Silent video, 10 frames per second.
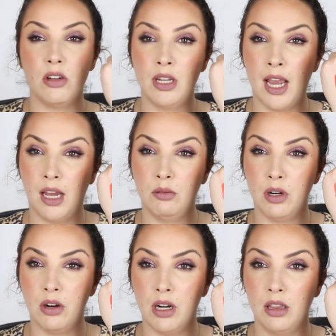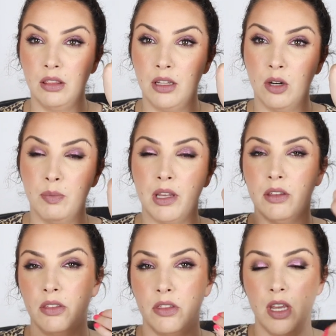can wear it a little
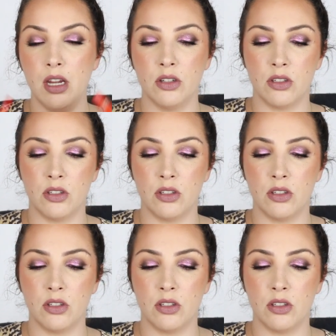bit thick.